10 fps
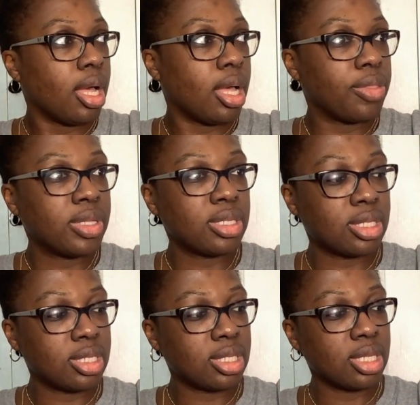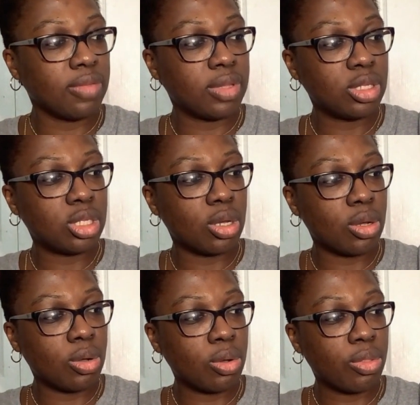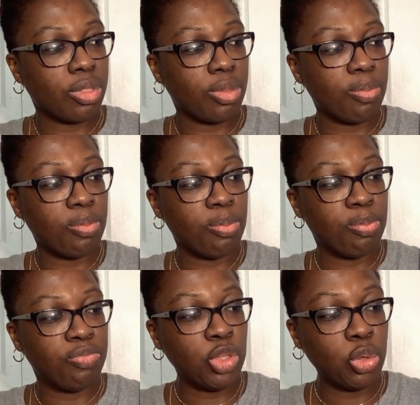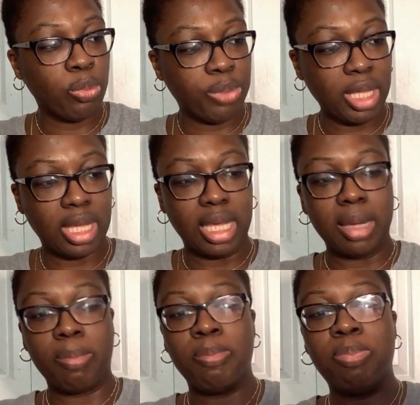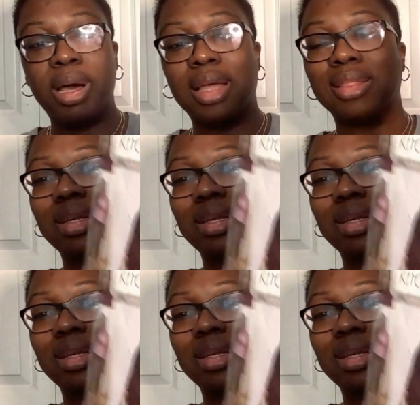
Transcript: this is the sleeveless, so view B, but the